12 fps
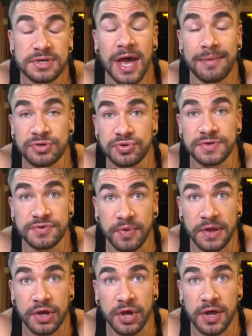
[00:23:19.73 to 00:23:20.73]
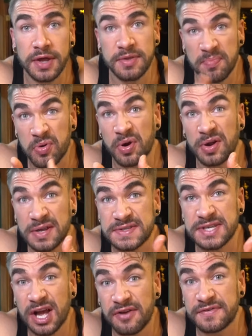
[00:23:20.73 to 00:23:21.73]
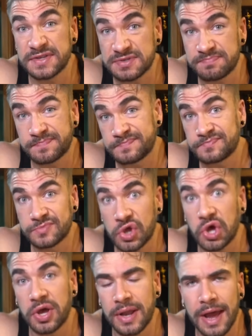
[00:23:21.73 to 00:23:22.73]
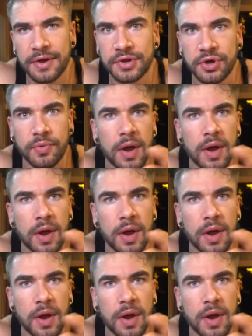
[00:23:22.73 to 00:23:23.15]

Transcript: Cabbage rolls are really good. The pork itself is good. How can you go